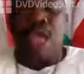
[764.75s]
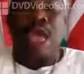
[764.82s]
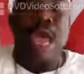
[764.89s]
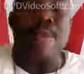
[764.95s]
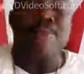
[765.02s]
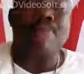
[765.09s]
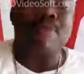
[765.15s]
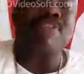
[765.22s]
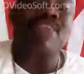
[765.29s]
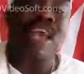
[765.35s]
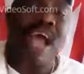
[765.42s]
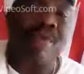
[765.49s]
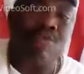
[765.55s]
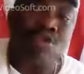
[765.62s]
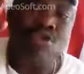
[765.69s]
APC
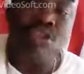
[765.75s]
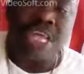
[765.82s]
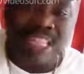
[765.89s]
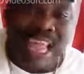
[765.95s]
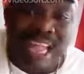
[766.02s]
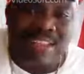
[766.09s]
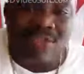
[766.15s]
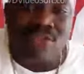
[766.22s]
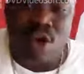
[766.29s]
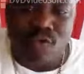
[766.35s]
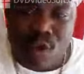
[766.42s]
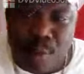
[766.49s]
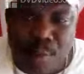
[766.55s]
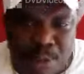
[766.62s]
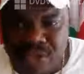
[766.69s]
have used the tactics
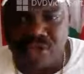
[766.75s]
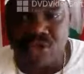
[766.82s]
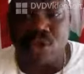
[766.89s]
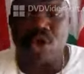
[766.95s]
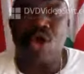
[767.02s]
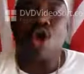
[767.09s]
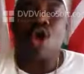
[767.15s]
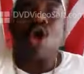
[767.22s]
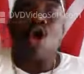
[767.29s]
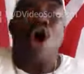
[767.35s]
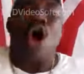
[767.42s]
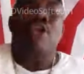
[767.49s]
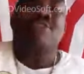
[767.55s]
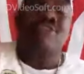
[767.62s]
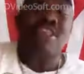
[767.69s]
of oppression
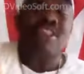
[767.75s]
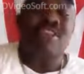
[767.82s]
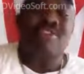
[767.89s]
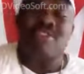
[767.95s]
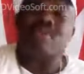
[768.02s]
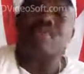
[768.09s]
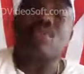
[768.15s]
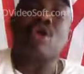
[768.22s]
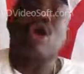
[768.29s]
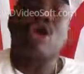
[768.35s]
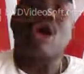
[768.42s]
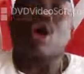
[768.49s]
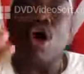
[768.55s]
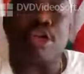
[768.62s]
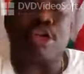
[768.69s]
on citizens.
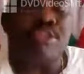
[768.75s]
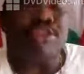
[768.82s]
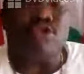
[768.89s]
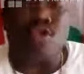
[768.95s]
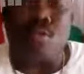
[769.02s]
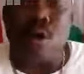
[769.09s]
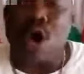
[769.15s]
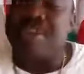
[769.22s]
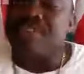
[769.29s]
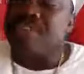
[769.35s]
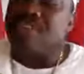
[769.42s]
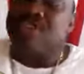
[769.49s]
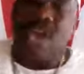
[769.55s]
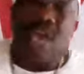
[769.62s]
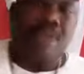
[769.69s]
Kotisubo is
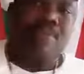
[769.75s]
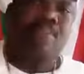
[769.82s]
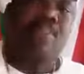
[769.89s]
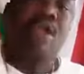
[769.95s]
in jail.